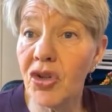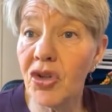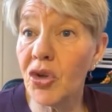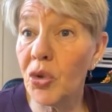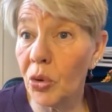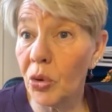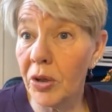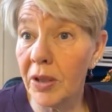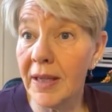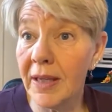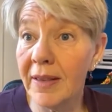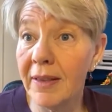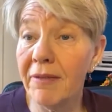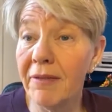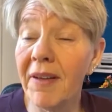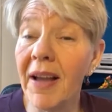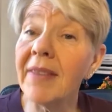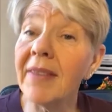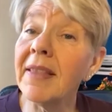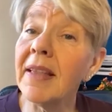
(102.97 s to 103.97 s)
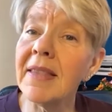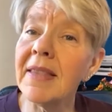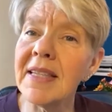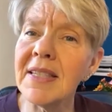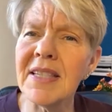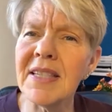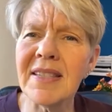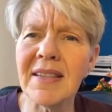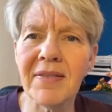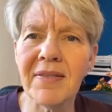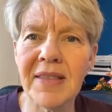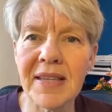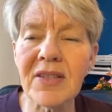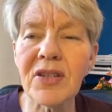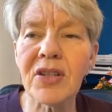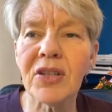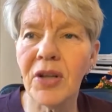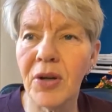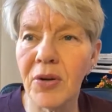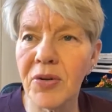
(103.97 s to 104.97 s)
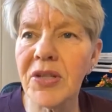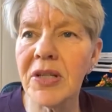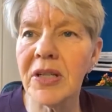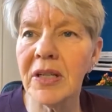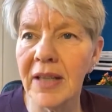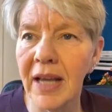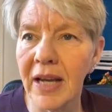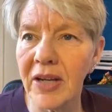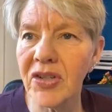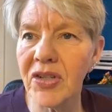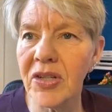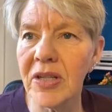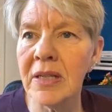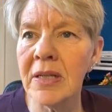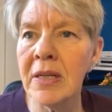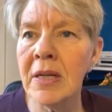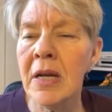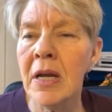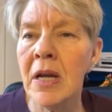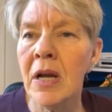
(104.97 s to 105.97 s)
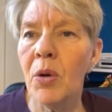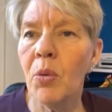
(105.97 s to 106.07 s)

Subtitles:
Surely the fact that this is this close an election